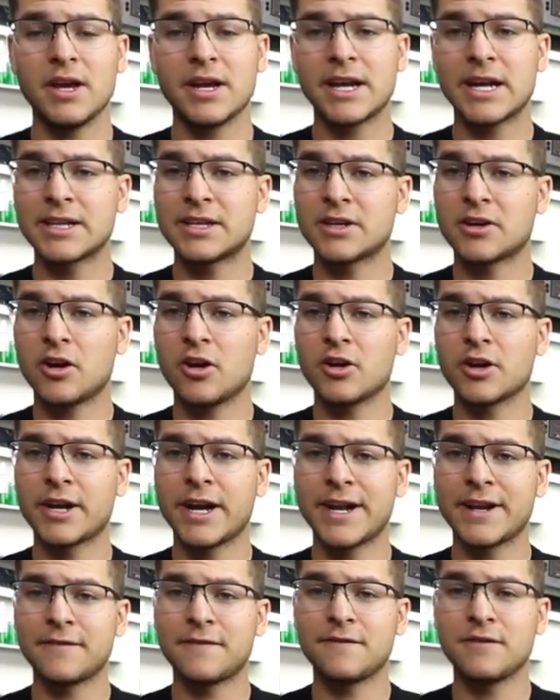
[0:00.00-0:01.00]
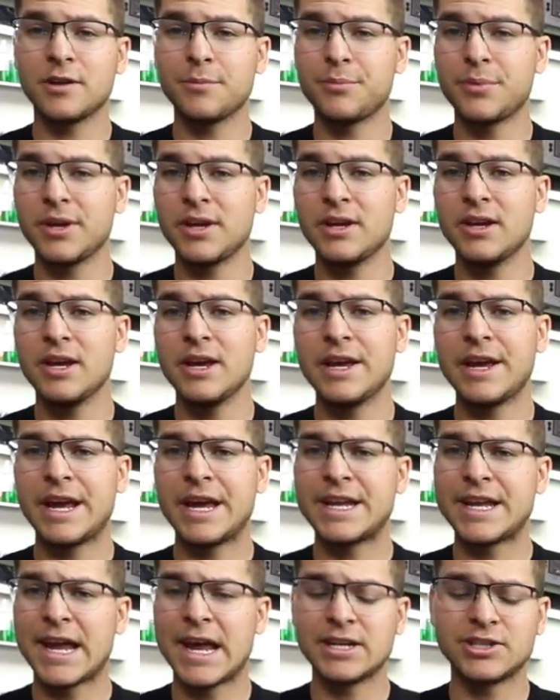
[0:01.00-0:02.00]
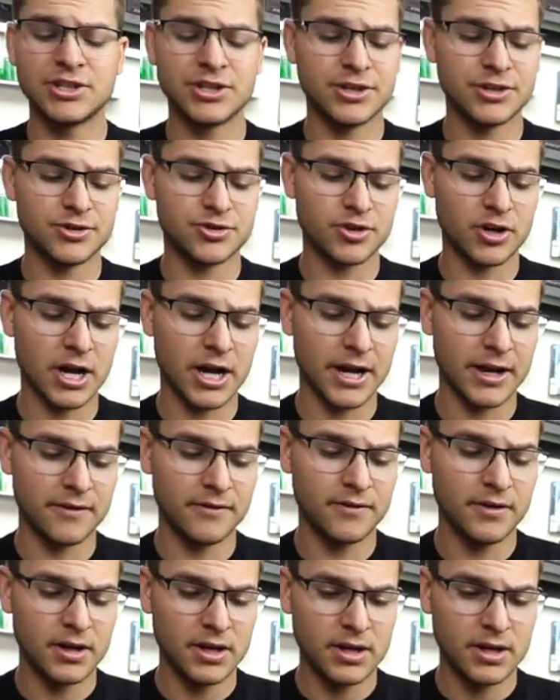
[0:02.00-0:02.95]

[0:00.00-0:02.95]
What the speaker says: get the car kind of flippy and edgy to drive.